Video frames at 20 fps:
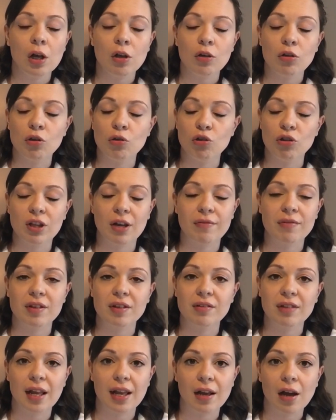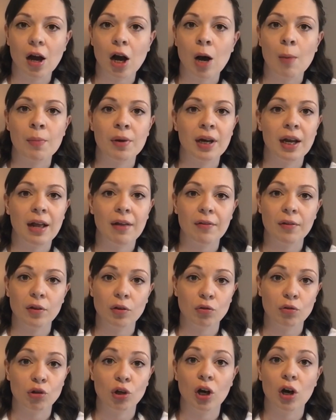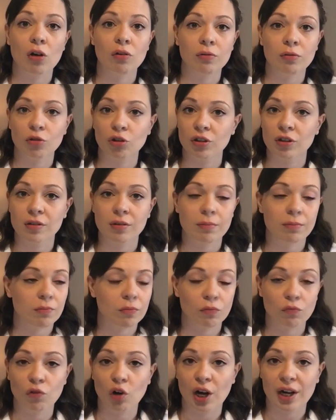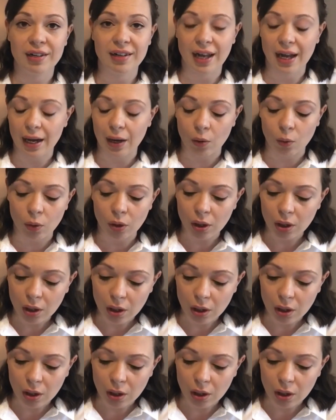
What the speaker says: You just have to stay calm and let your child just ride it out.